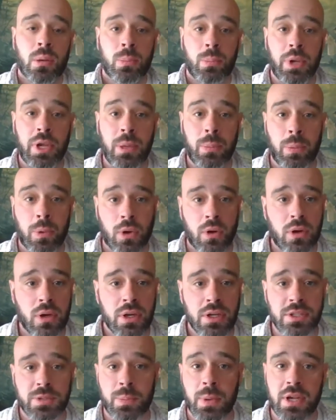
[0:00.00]
People,
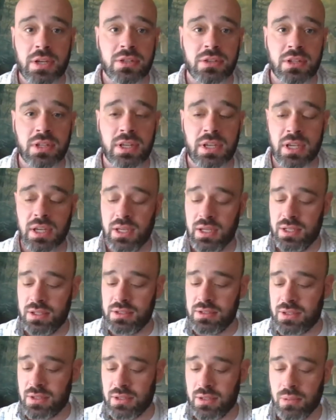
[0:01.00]
especially
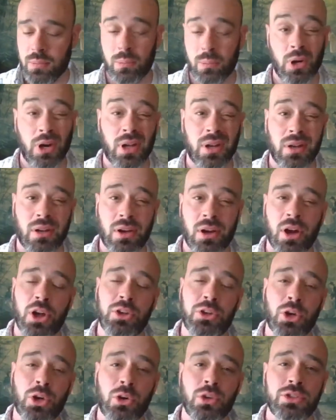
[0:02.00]
kids, but
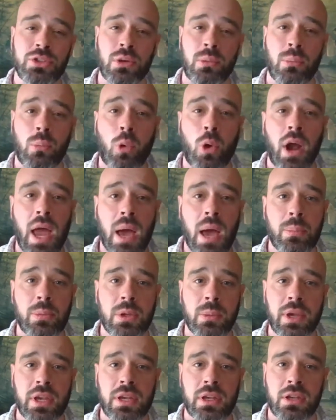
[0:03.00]
adults are more apt to
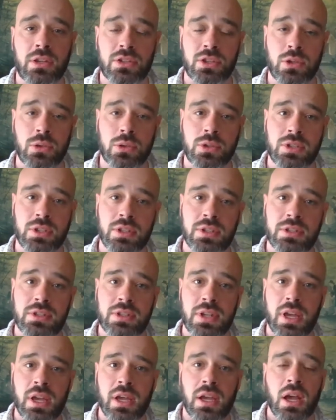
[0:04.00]
make excuses,
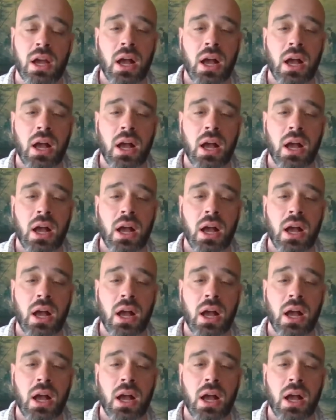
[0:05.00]
say,